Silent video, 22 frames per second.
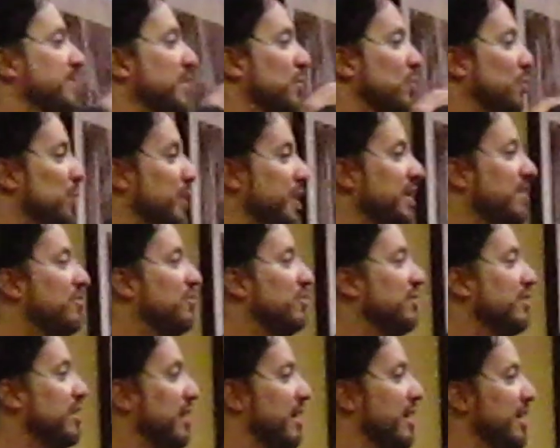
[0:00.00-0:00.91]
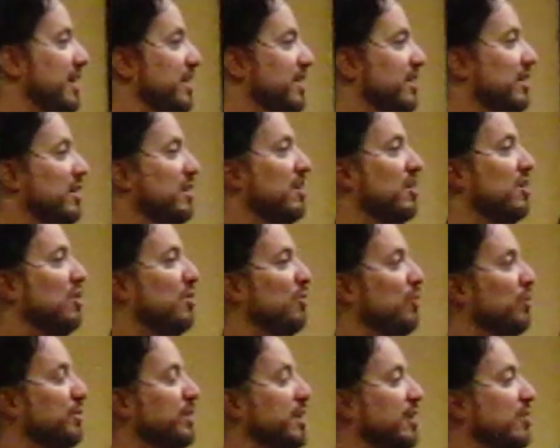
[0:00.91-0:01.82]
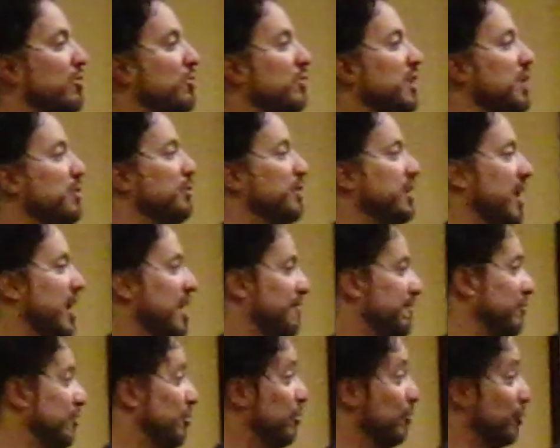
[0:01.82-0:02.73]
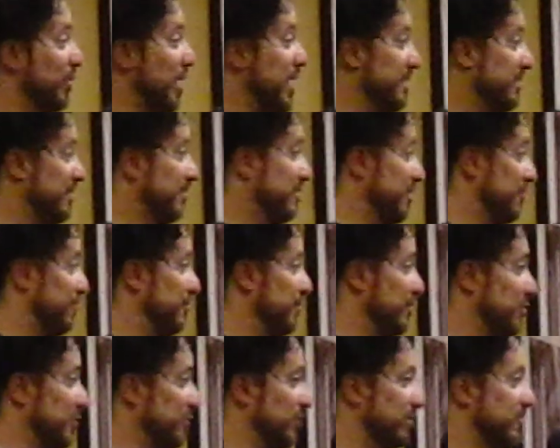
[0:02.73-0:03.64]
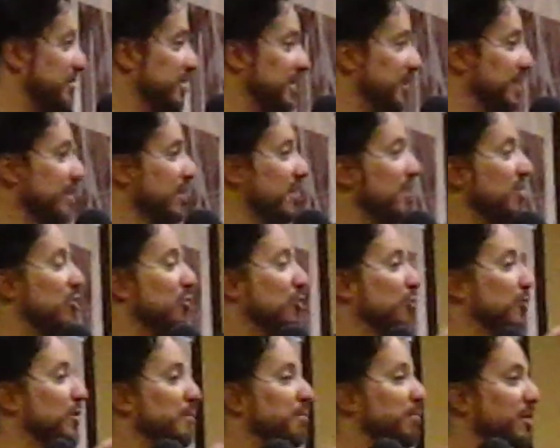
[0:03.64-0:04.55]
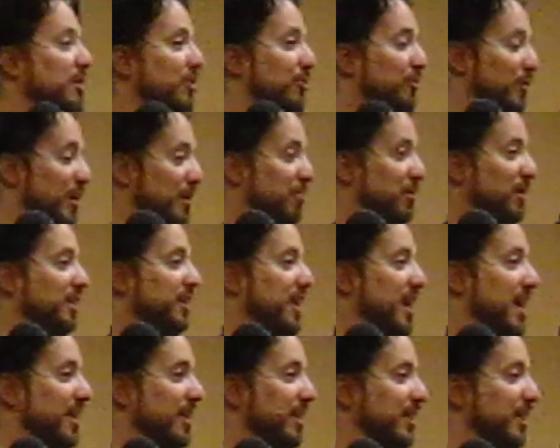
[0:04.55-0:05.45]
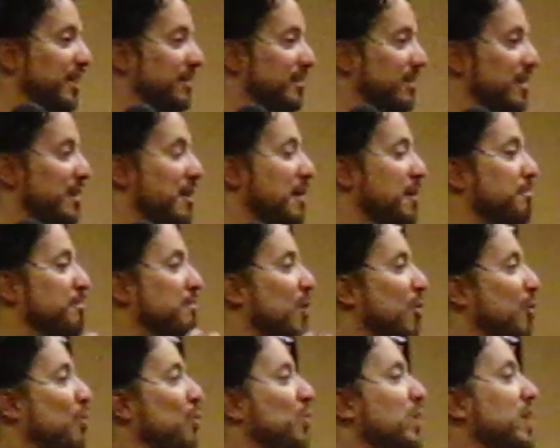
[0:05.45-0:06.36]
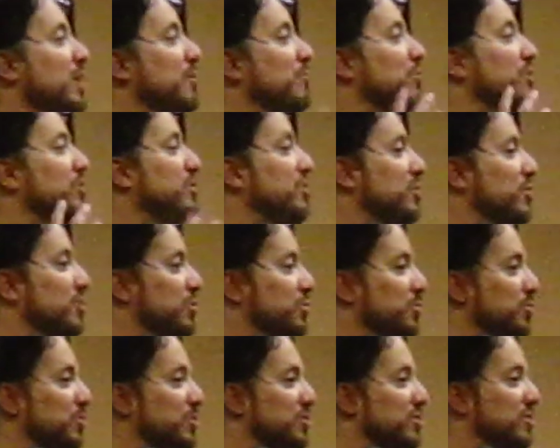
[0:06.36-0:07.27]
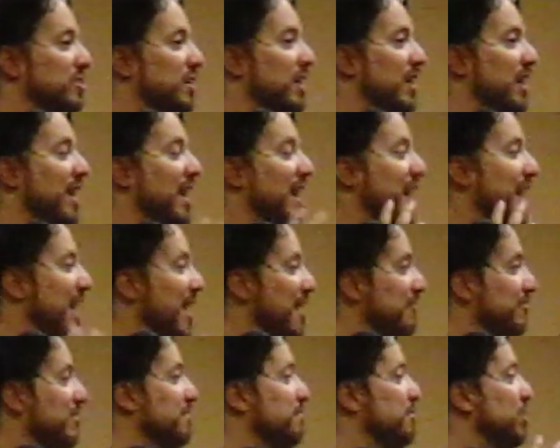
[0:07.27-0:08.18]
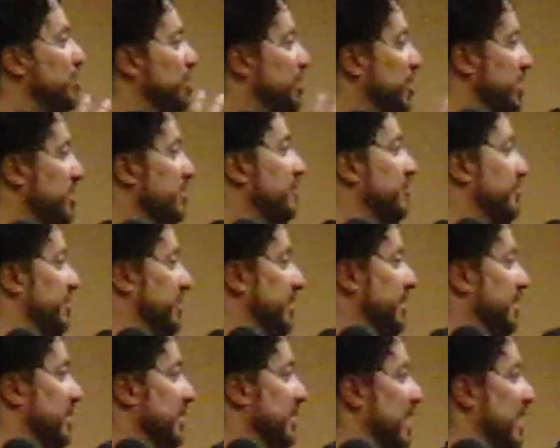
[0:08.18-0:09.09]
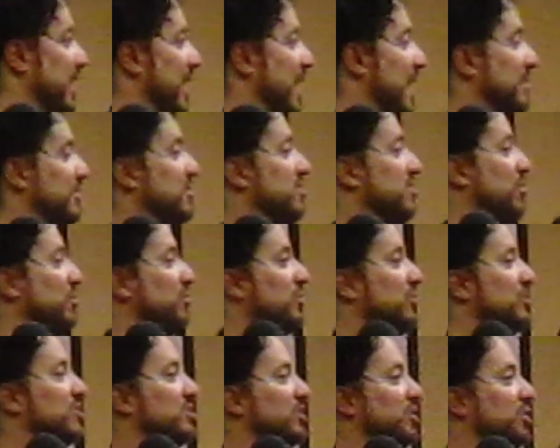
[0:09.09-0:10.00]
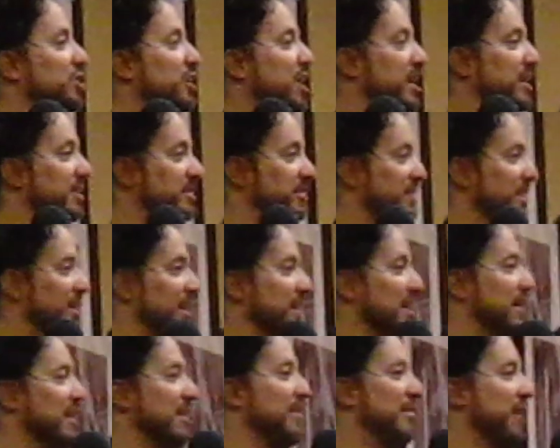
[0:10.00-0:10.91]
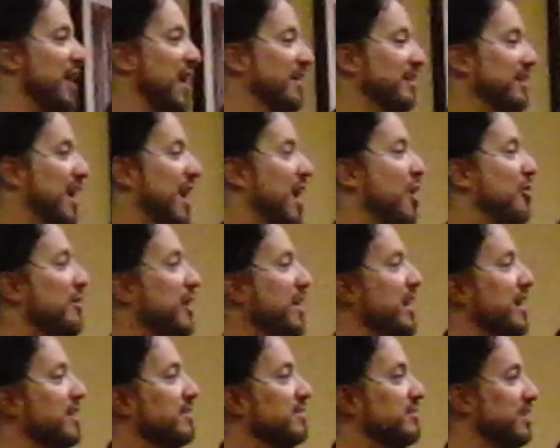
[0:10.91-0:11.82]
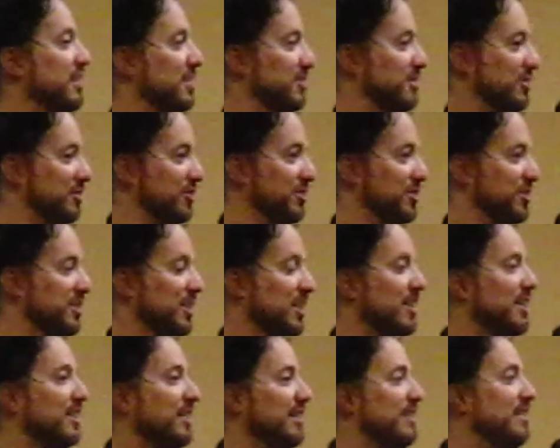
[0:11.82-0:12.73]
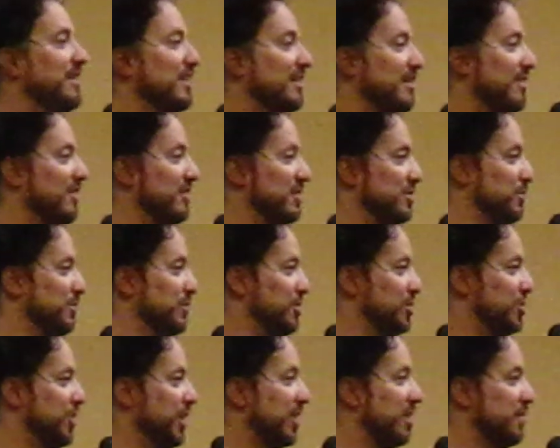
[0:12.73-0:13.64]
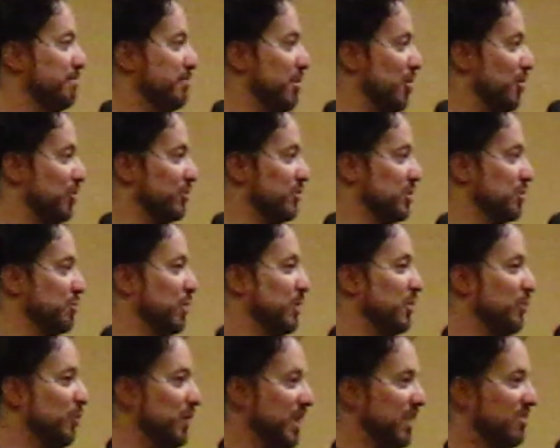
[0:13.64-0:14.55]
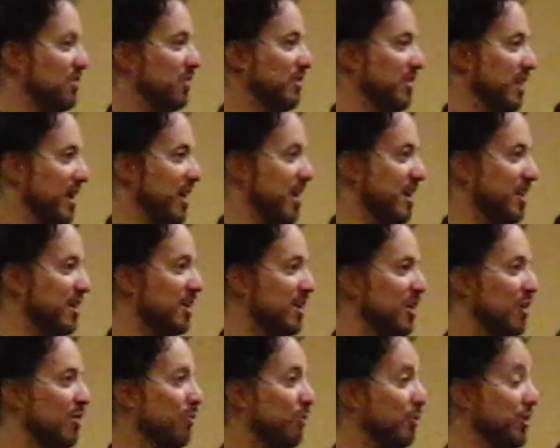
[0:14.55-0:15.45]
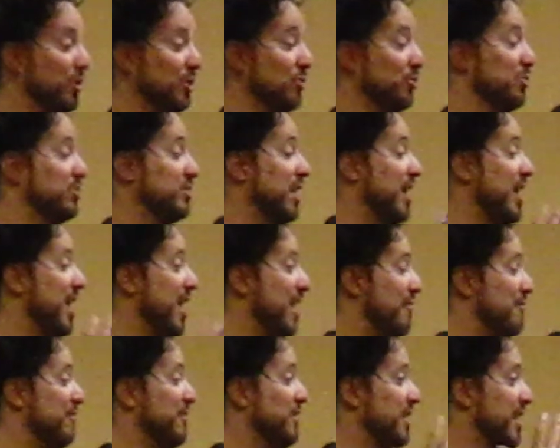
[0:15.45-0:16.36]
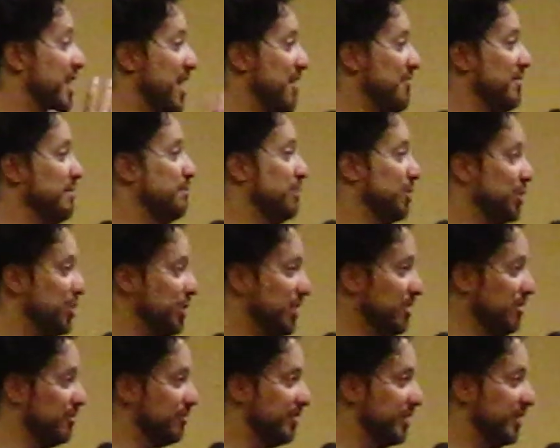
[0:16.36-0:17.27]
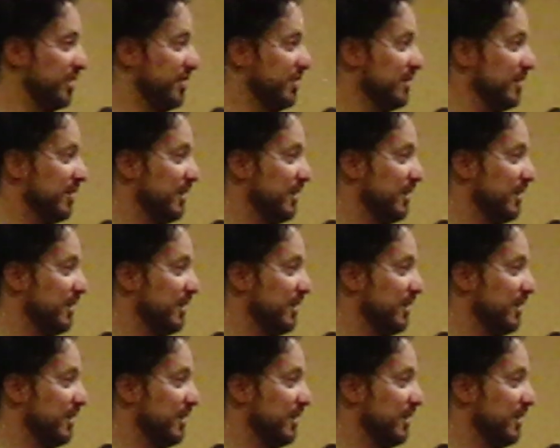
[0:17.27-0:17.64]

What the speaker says: we today not only would have great difficulty replicating it, but we would use heavy machinery. And so to suggest that our ancestors did this with chicken bones when we today would use heavy machinery,